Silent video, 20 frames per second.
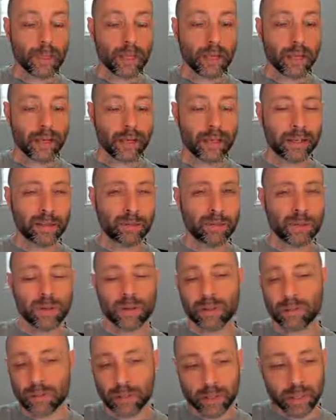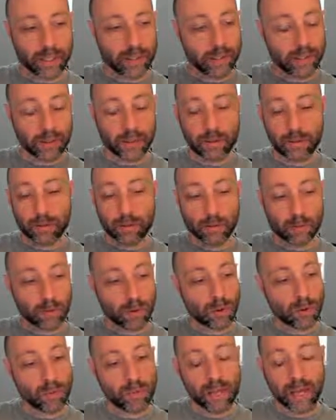And if you ever need to
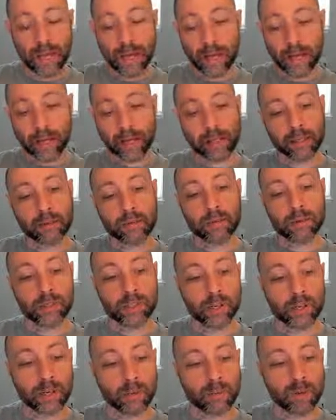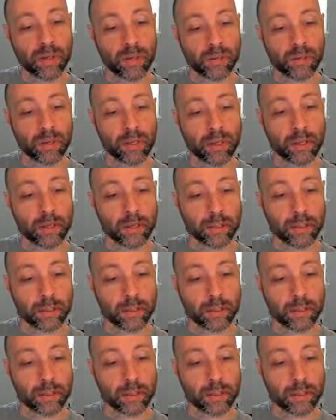roll back or cherry pick things,